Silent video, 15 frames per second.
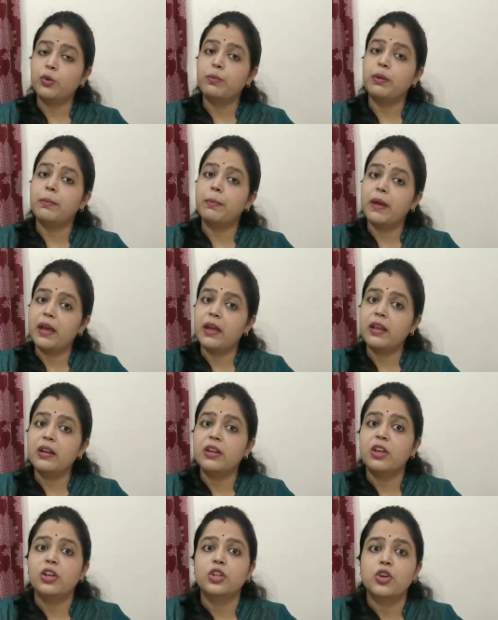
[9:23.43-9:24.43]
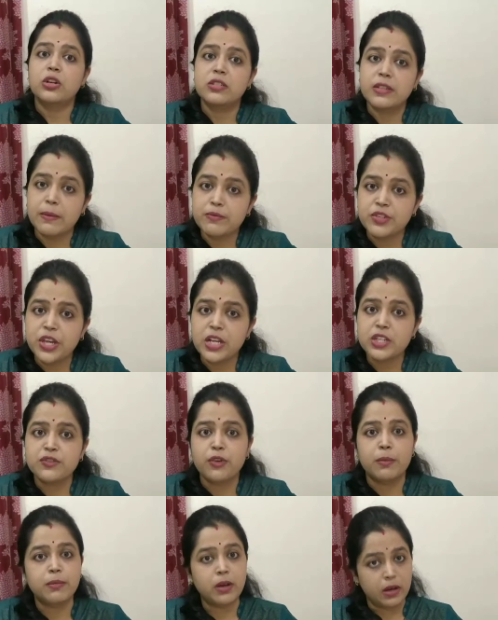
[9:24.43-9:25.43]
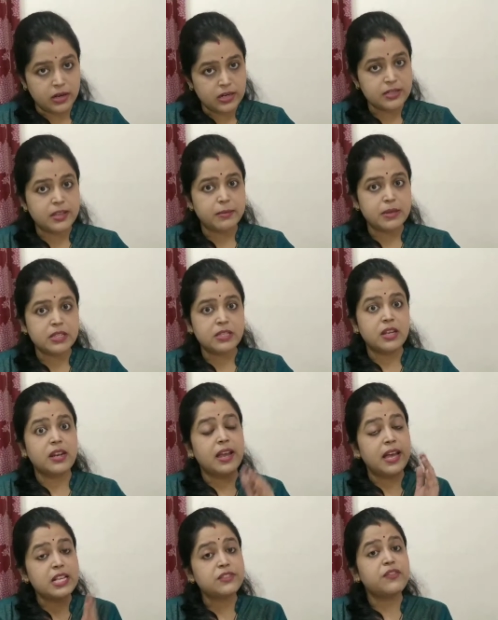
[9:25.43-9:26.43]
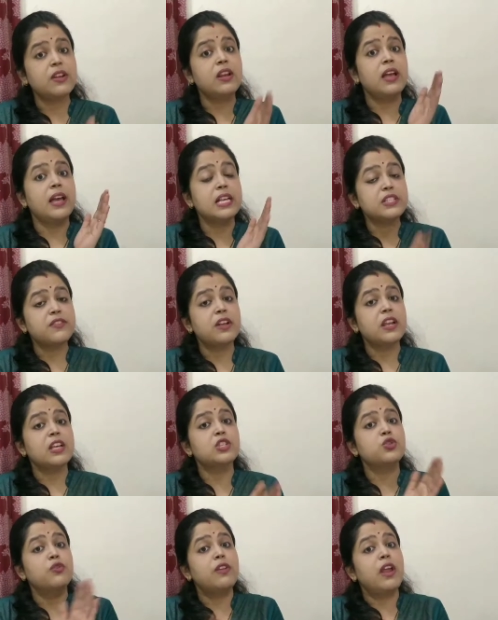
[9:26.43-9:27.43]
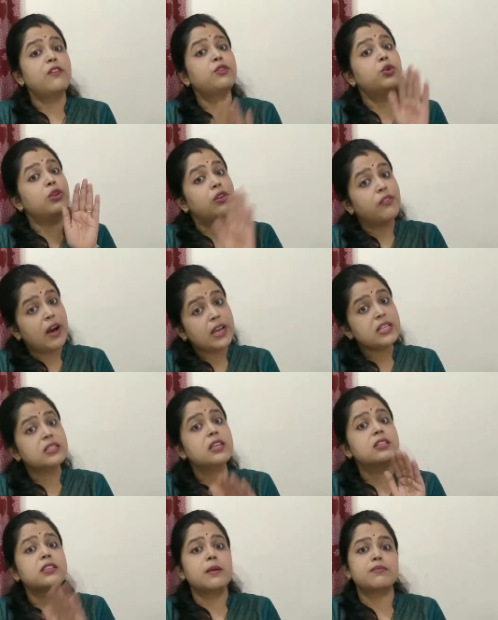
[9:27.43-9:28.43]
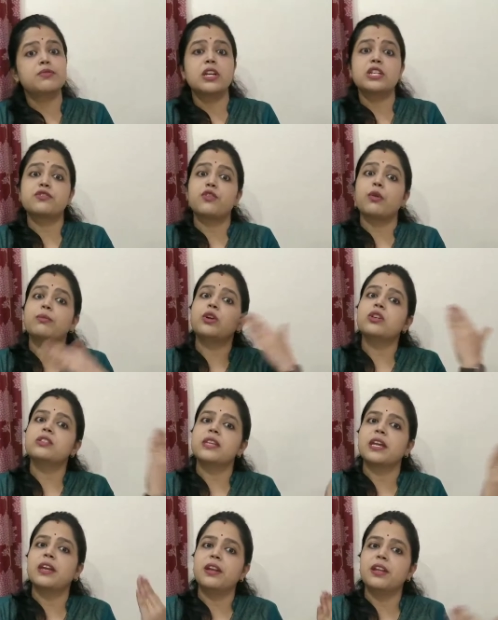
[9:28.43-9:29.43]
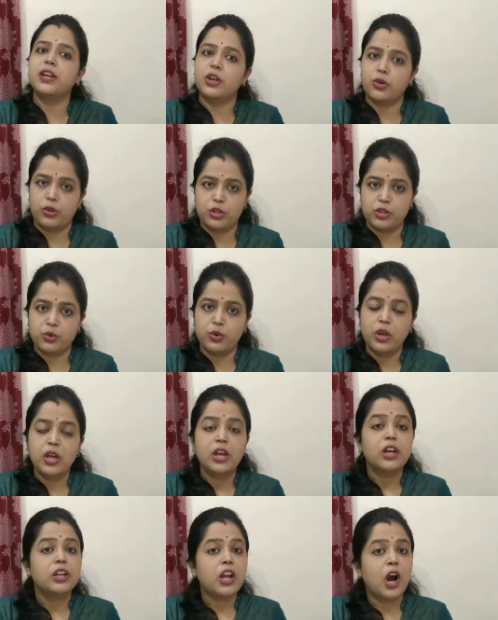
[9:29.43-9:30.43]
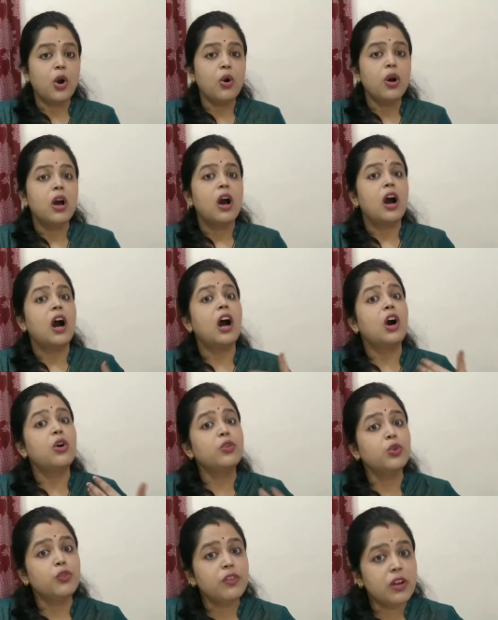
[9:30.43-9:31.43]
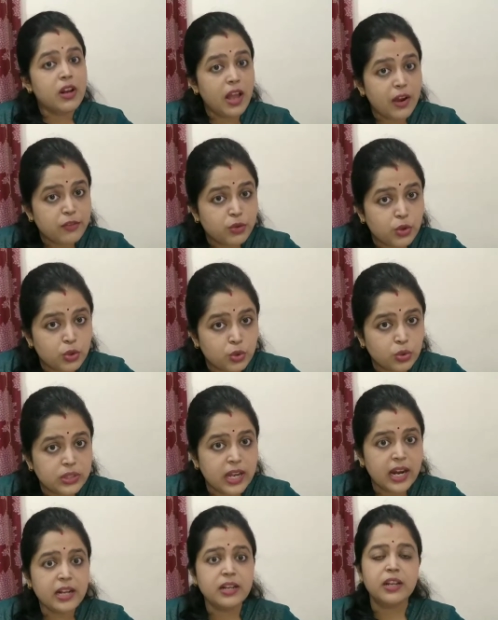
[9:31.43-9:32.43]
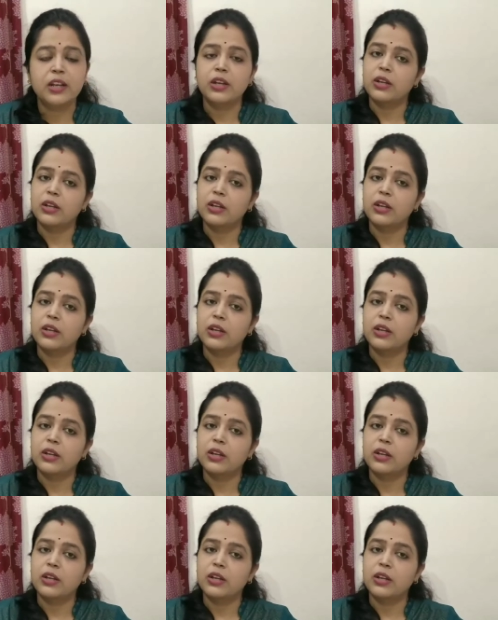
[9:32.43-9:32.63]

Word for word: prepare your subjects from current semester, as well as you will have to revise the subjects from your second year also. Now how you will have to do that?